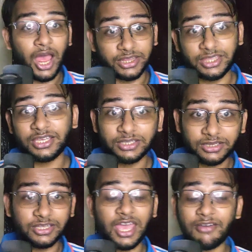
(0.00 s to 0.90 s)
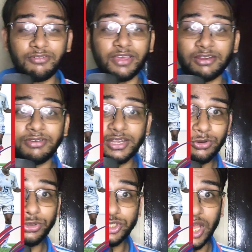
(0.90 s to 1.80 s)
I think they have a very, very
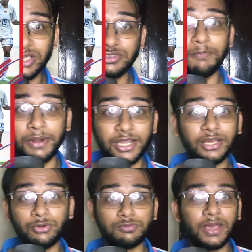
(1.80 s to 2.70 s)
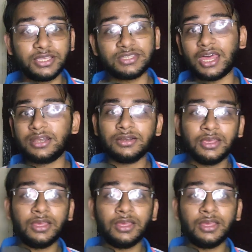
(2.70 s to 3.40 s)
good chance of beating Uzbekistan.